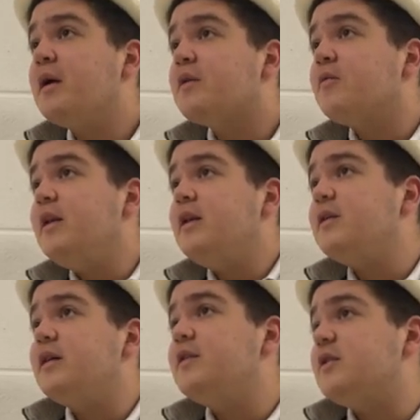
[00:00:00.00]
Because when the,
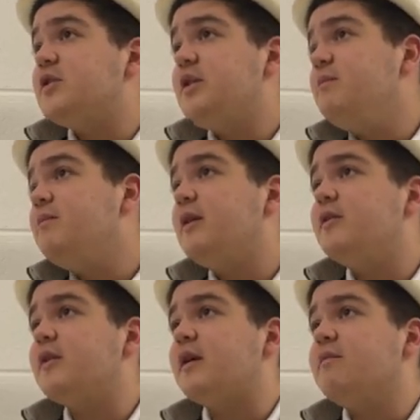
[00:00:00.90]
the, the, gym
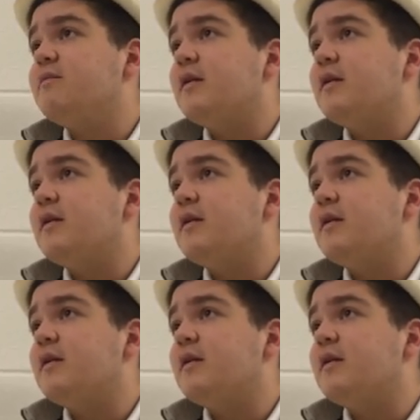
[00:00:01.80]
building